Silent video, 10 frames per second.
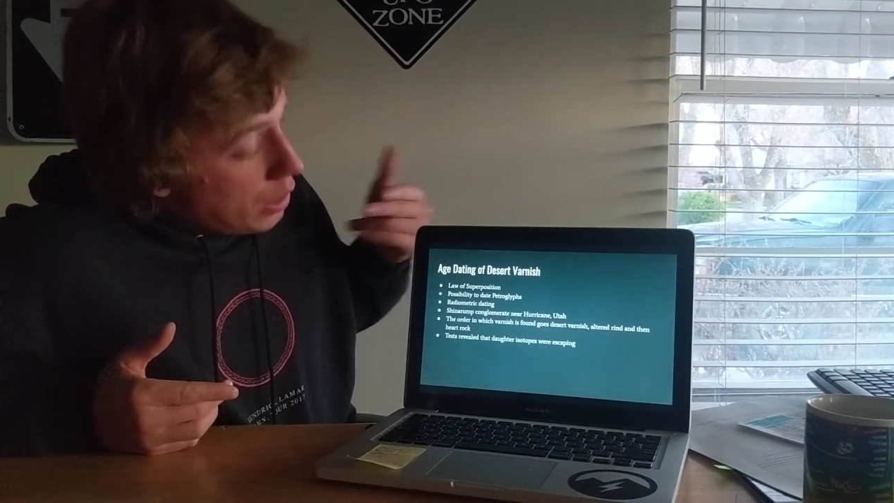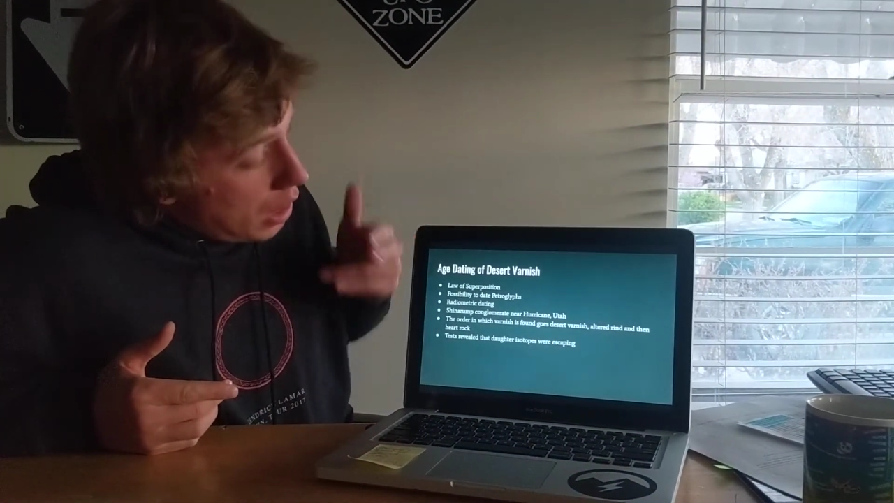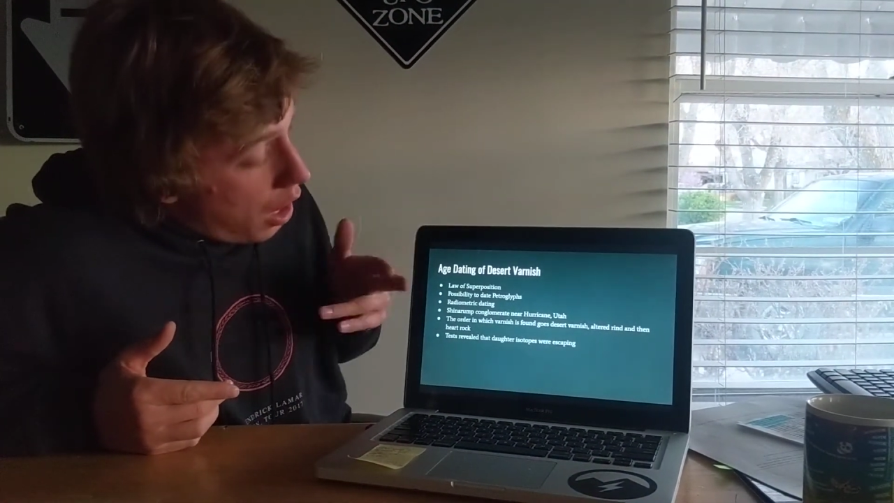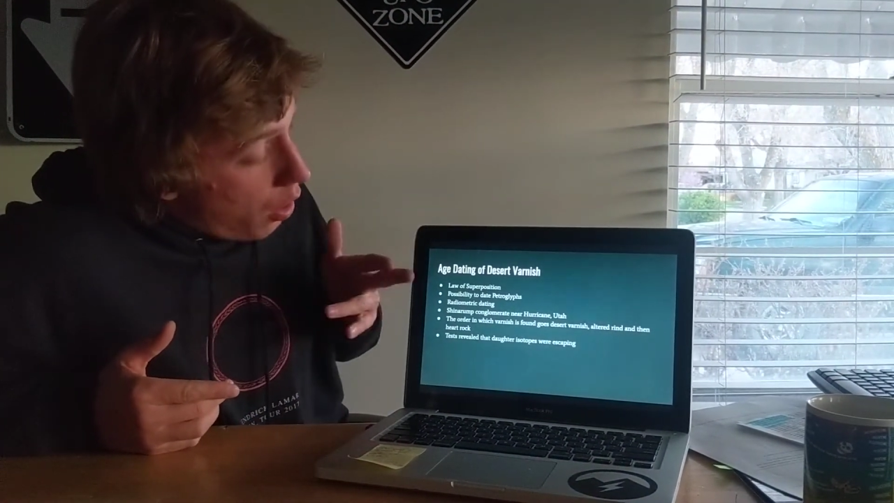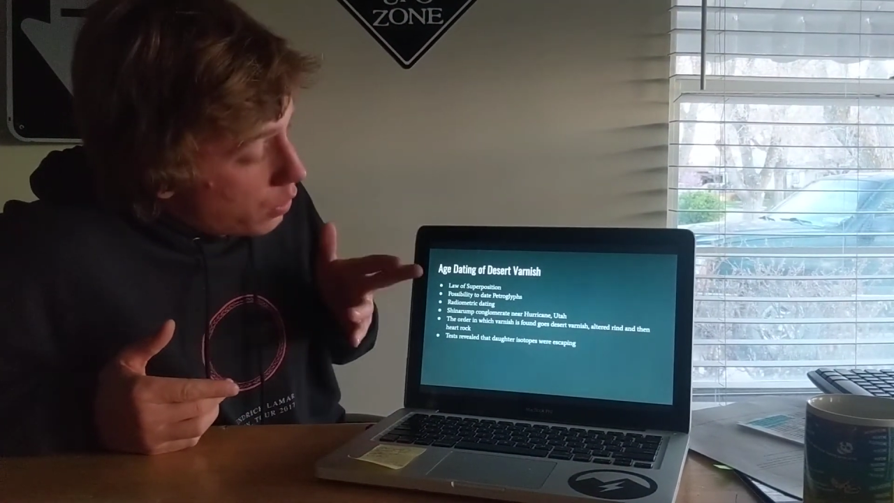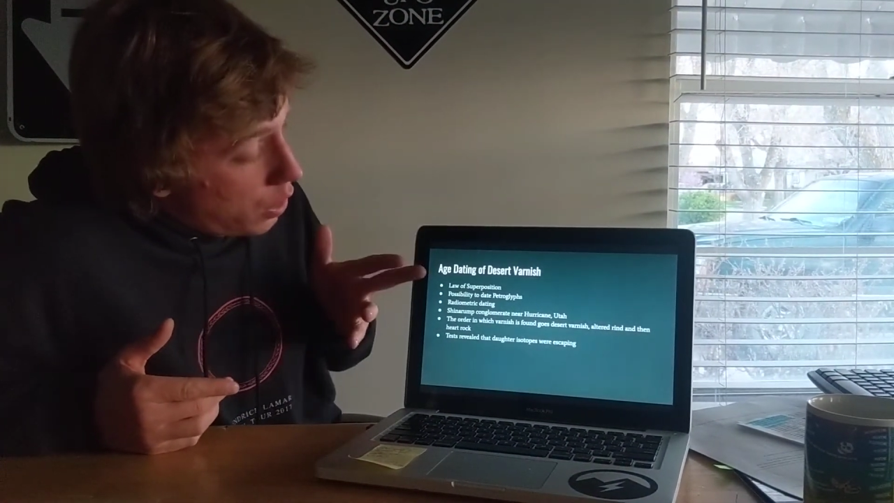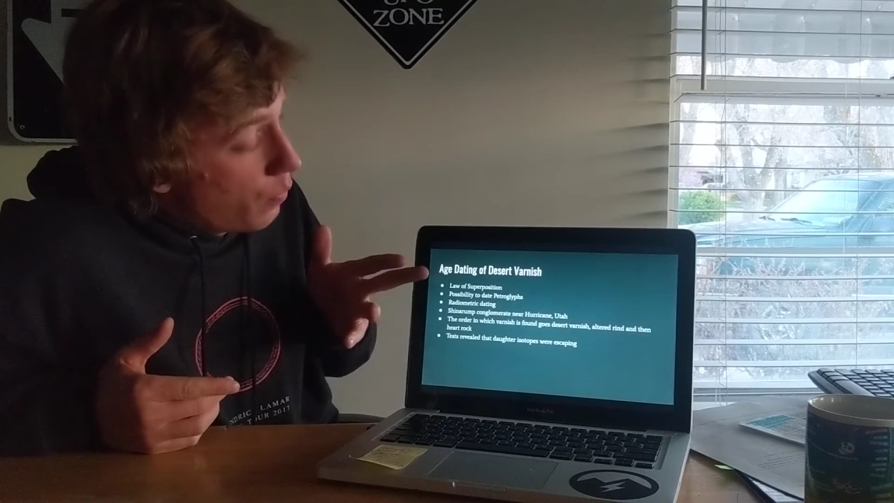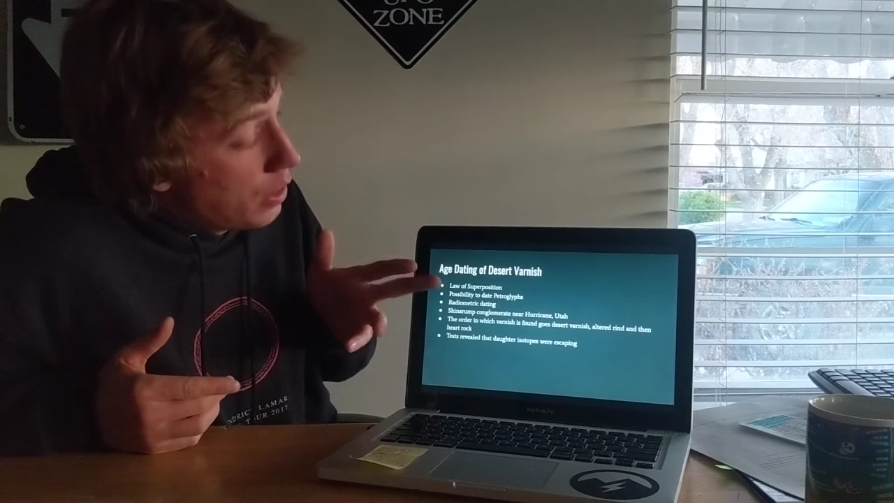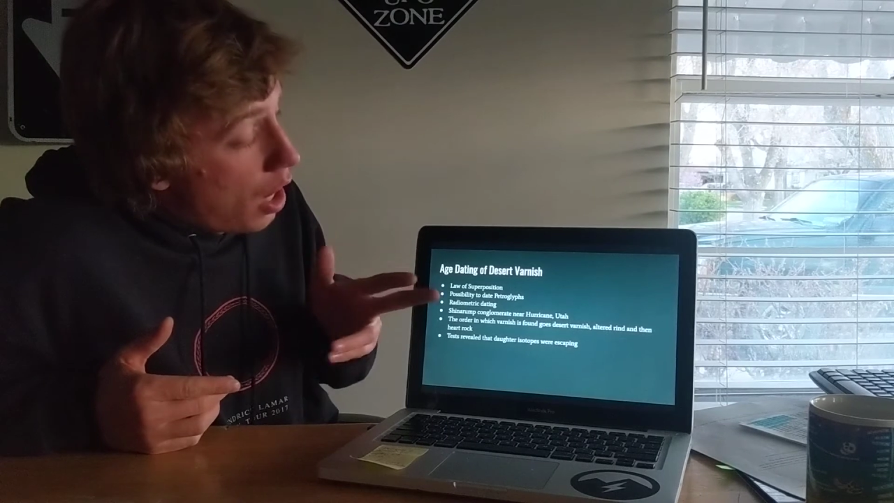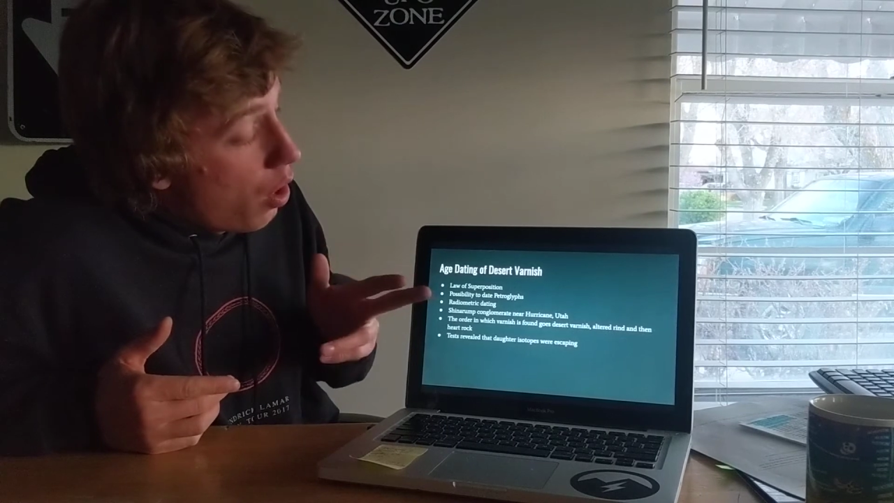
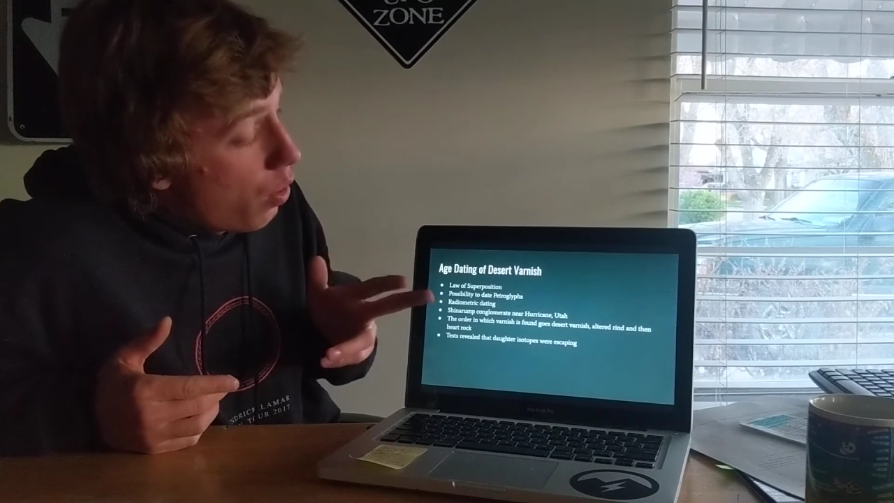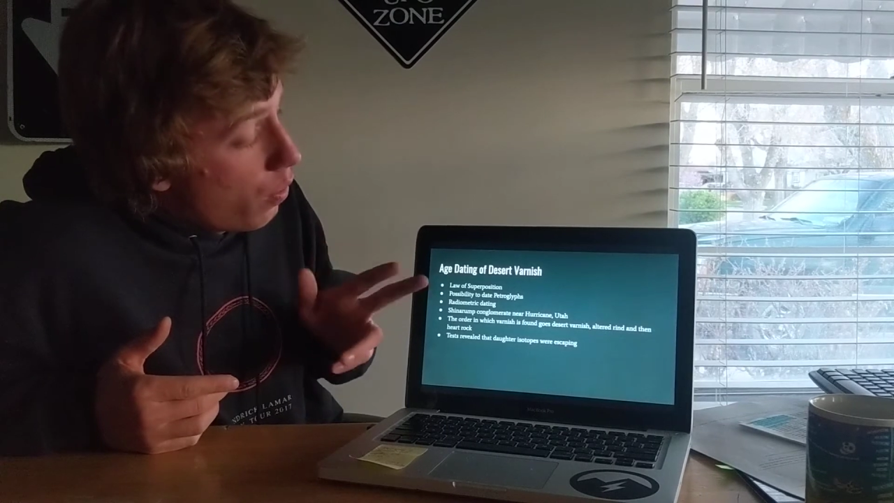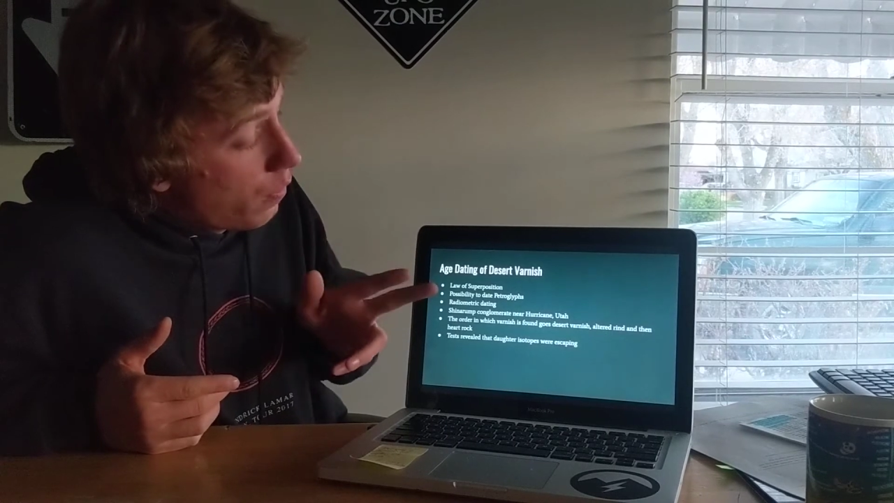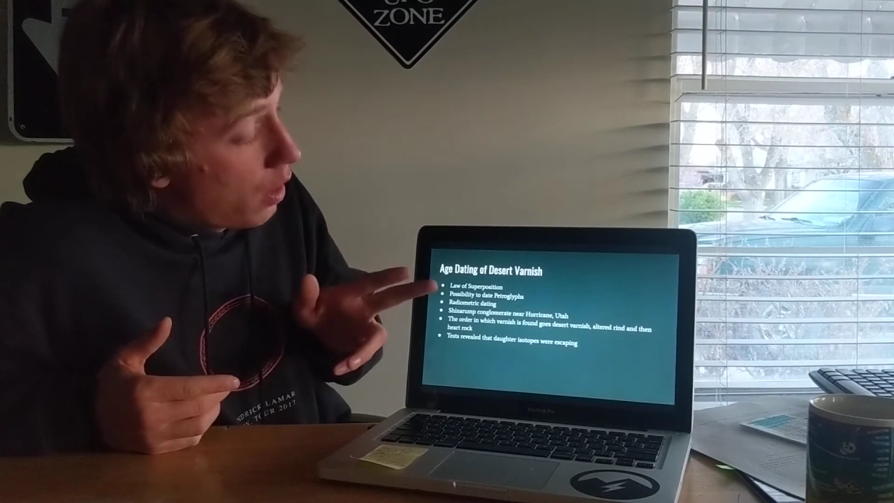know